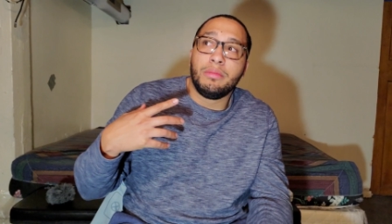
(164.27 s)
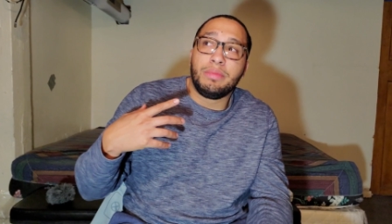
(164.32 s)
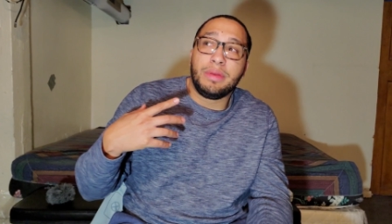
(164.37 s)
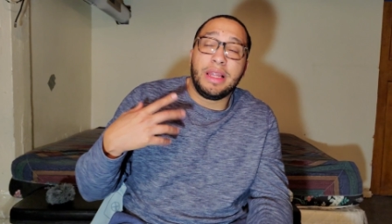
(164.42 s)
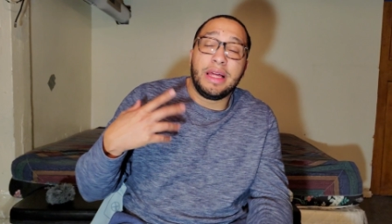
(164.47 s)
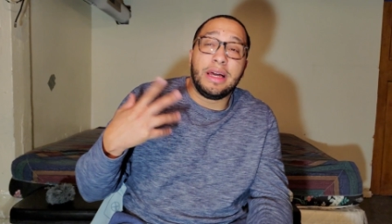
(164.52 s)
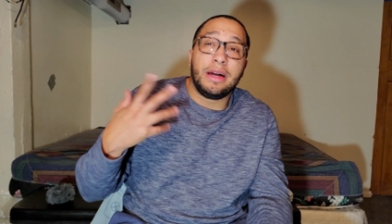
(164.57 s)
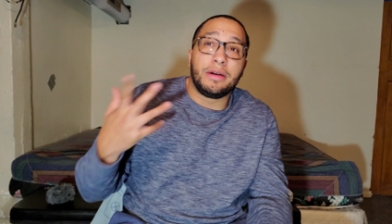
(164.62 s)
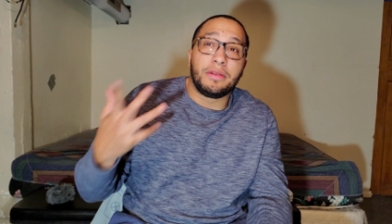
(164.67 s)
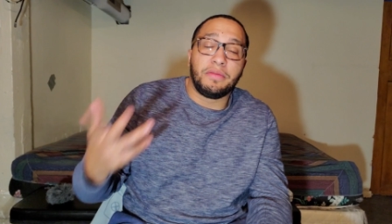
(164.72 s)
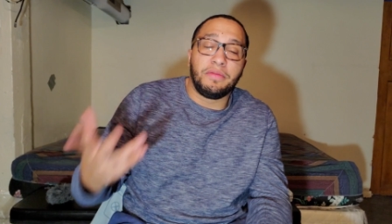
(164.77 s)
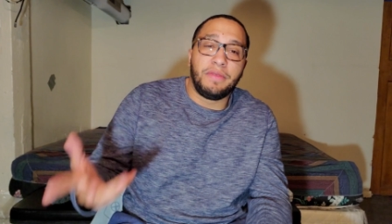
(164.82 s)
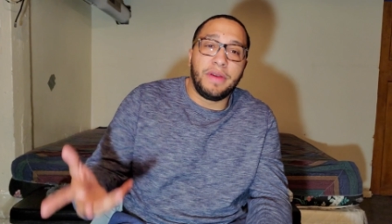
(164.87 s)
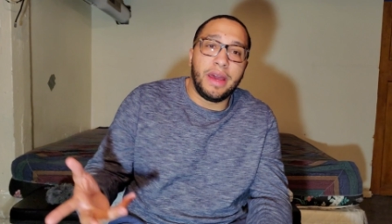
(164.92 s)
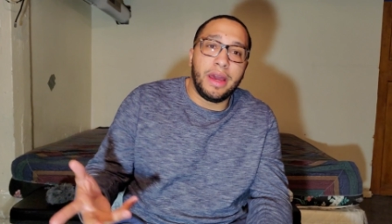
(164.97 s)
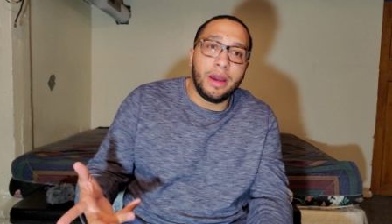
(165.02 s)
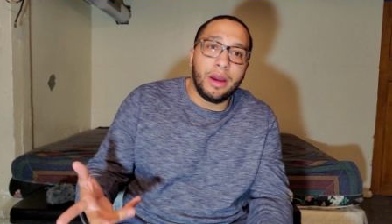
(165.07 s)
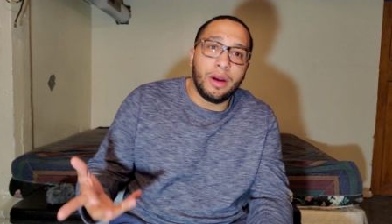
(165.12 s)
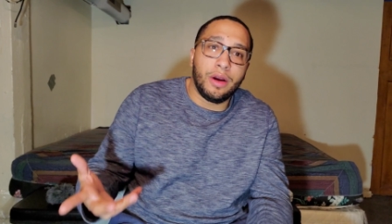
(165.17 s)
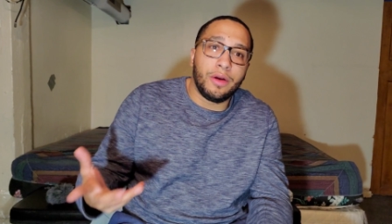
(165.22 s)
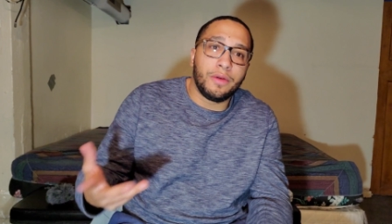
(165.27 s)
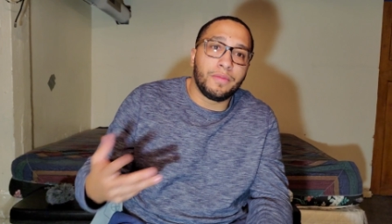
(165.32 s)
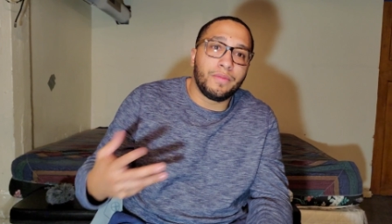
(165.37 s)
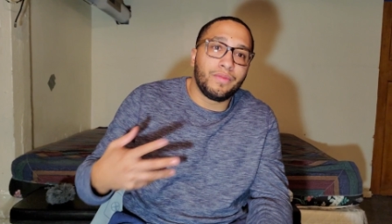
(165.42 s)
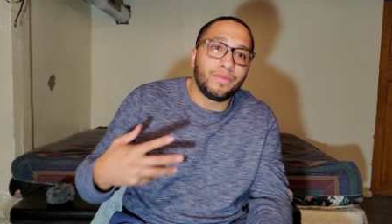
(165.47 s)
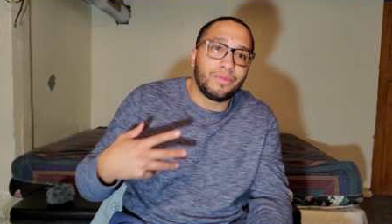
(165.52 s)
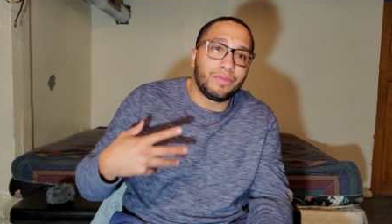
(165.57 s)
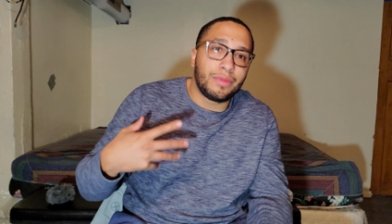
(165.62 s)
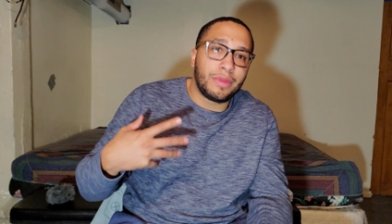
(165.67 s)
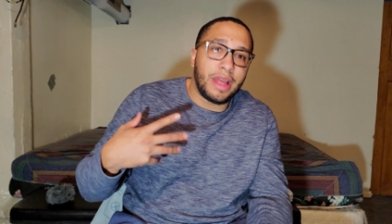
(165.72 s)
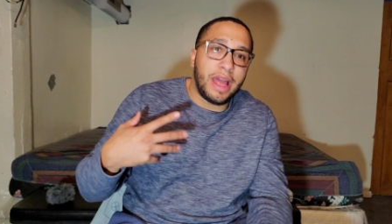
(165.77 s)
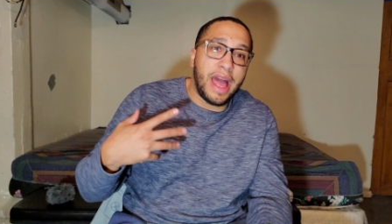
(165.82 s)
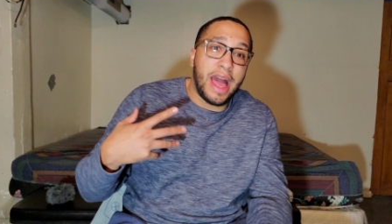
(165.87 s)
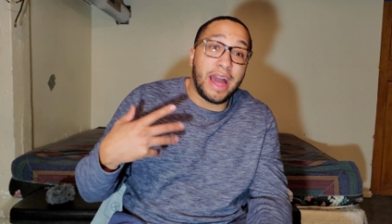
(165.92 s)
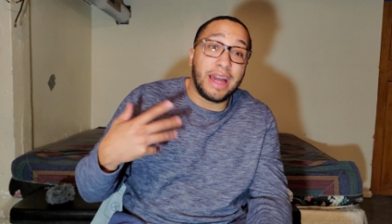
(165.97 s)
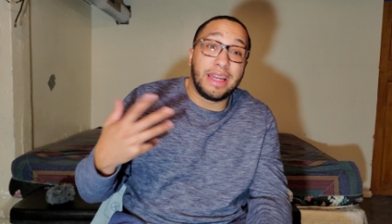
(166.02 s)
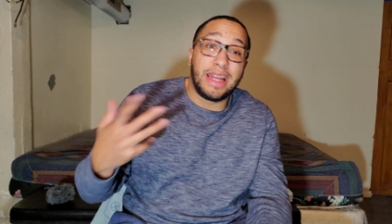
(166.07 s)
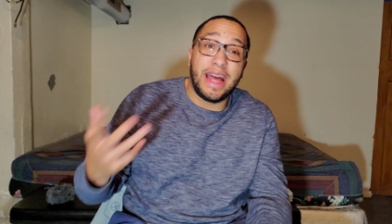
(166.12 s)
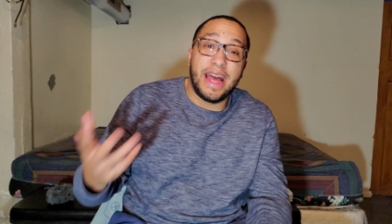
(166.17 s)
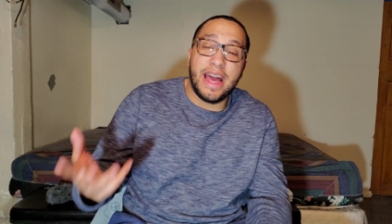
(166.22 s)
play unfair,
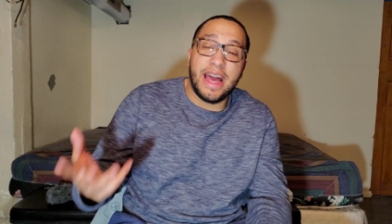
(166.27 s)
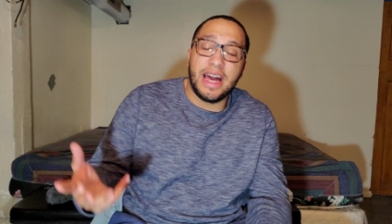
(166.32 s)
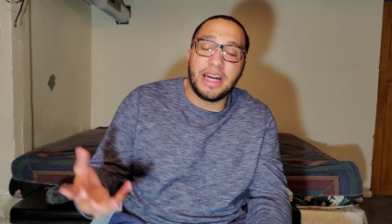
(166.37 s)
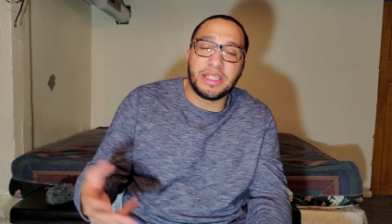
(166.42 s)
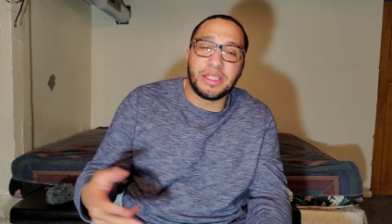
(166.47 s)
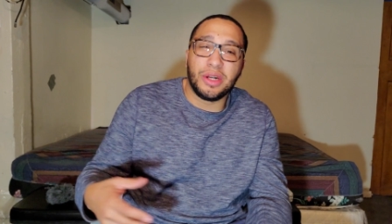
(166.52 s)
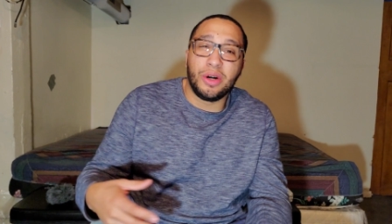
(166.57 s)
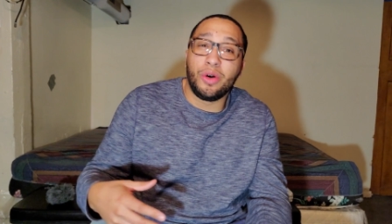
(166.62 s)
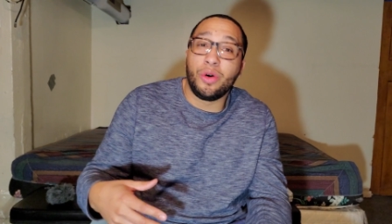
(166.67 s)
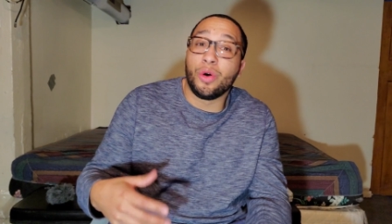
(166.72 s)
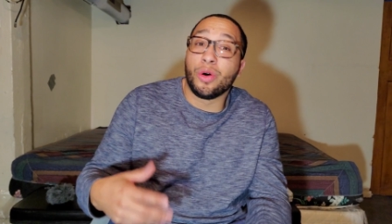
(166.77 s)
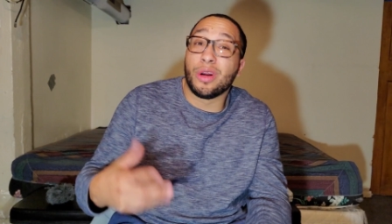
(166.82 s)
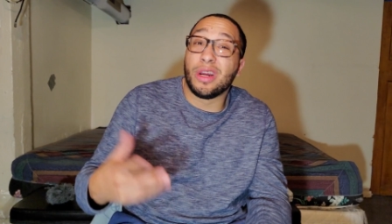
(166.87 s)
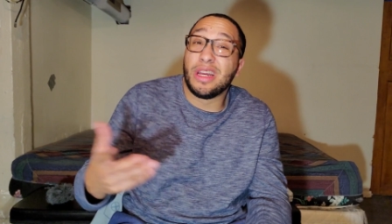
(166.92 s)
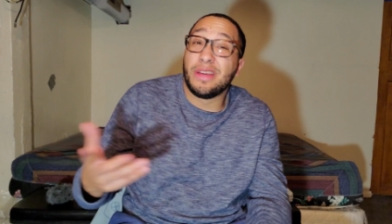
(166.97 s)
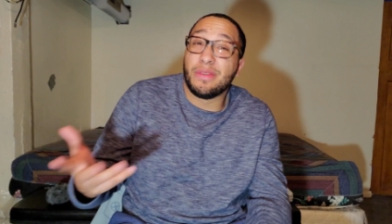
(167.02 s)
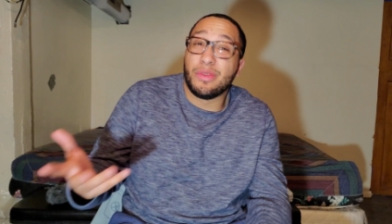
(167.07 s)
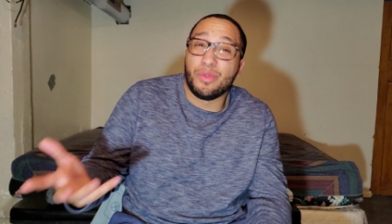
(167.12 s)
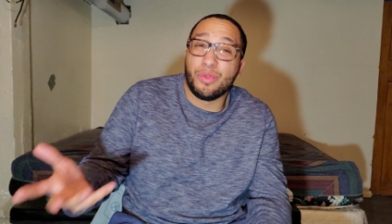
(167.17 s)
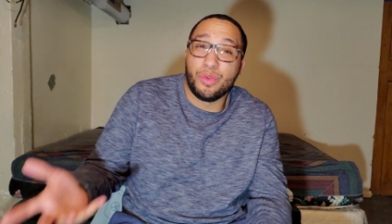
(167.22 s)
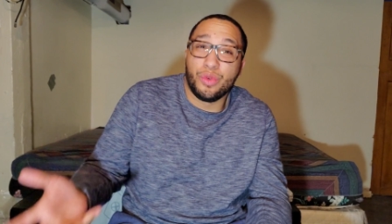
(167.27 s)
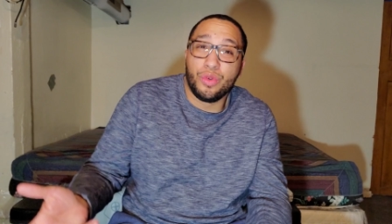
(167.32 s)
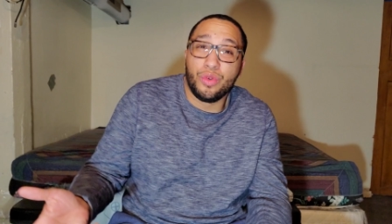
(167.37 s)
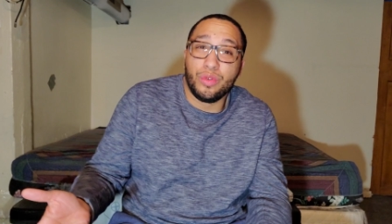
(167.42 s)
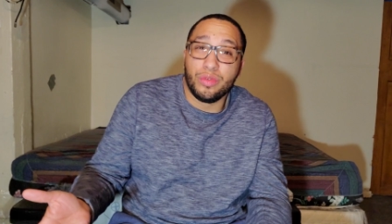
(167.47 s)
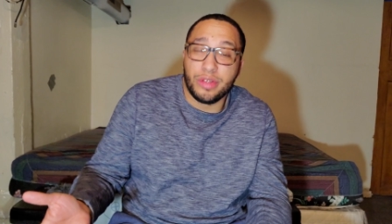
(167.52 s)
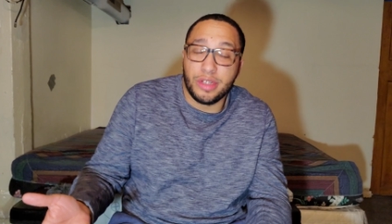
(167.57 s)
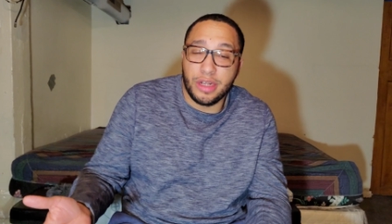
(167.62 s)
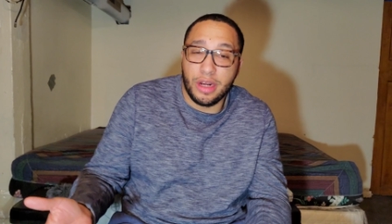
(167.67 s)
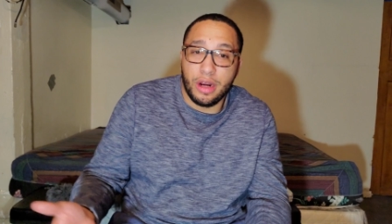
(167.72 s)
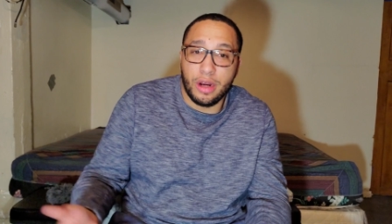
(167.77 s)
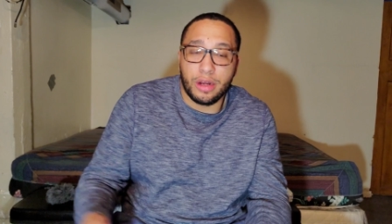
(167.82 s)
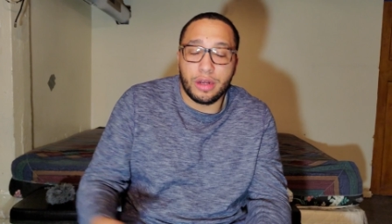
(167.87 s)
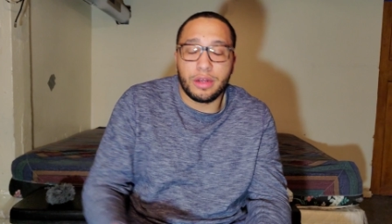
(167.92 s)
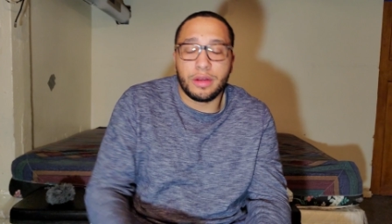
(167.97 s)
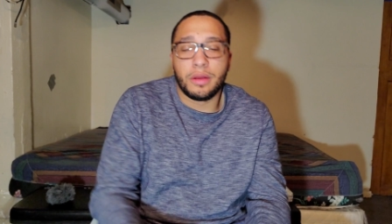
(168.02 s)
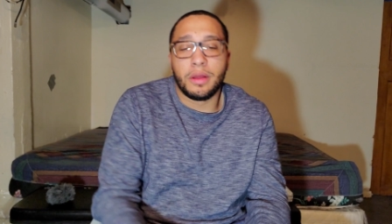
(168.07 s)
act an asshole, or even rule shark.